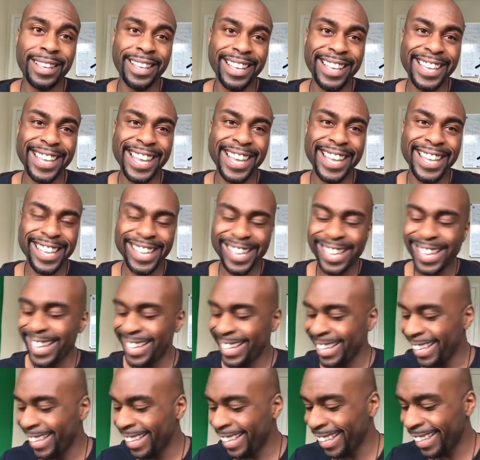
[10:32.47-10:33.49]
and
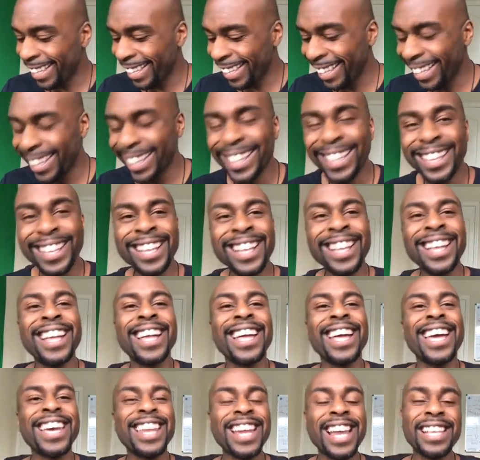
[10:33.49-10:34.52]

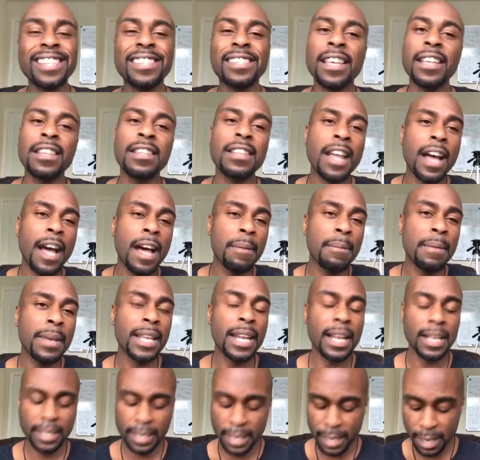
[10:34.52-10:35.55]
I said, nah,
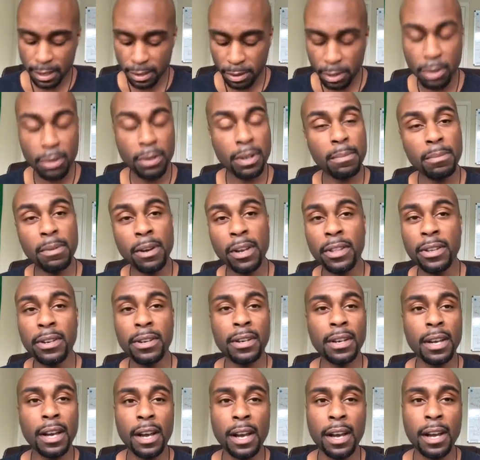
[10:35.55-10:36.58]
man, I can't do it,
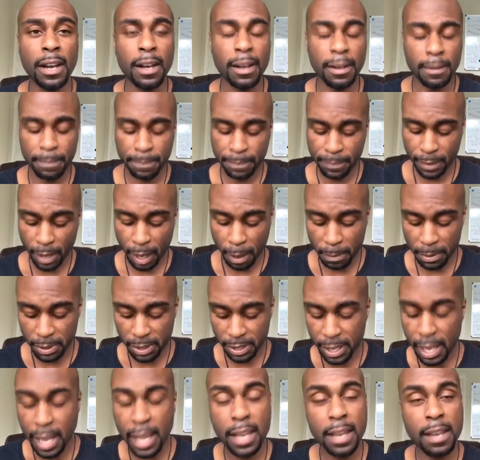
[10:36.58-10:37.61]
brother. Um, I'm going to
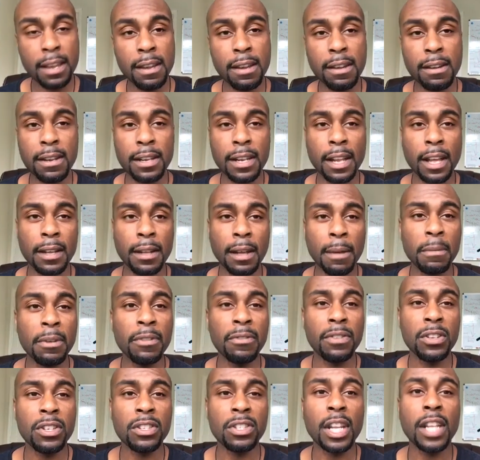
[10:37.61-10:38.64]
stay here and I, am going
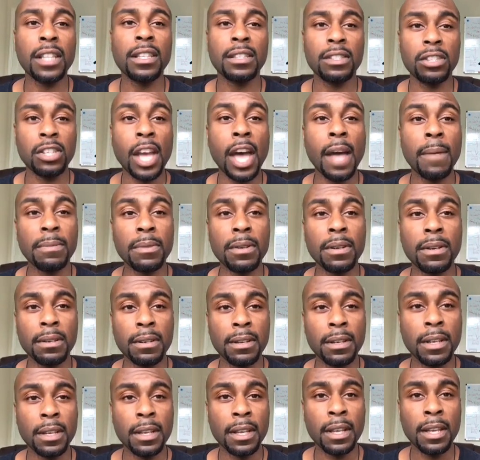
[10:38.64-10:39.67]
to finish out this chapter.
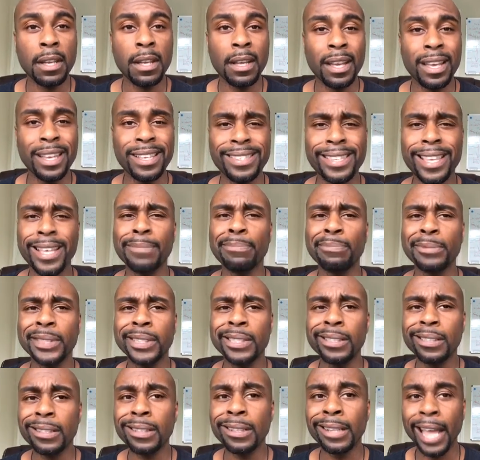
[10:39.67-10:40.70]
And he said,
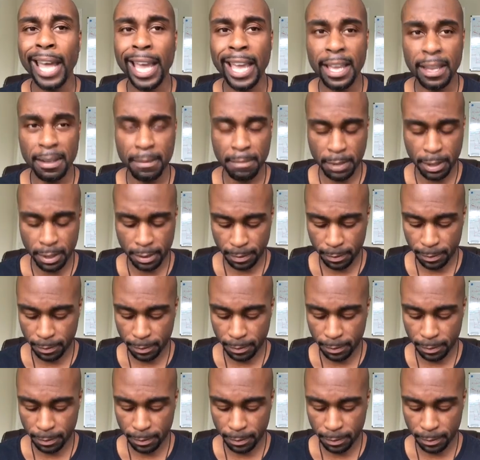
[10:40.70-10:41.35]
lame.